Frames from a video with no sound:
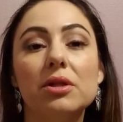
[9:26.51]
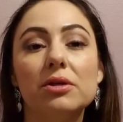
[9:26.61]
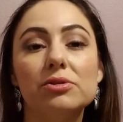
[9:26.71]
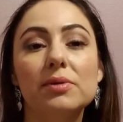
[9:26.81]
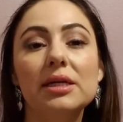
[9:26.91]

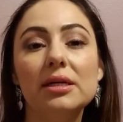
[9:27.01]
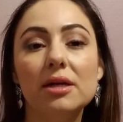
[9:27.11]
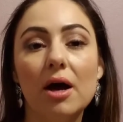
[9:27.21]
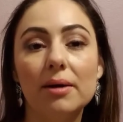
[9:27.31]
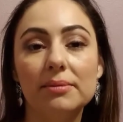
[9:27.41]
There's really
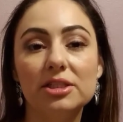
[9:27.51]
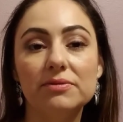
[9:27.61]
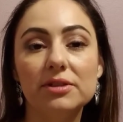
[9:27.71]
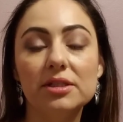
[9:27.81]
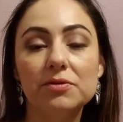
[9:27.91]
not much
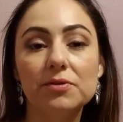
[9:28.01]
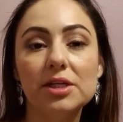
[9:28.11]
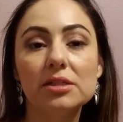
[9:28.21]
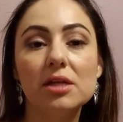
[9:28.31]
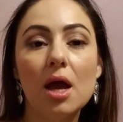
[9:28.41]
of a
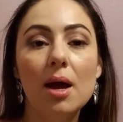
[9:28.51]
difference,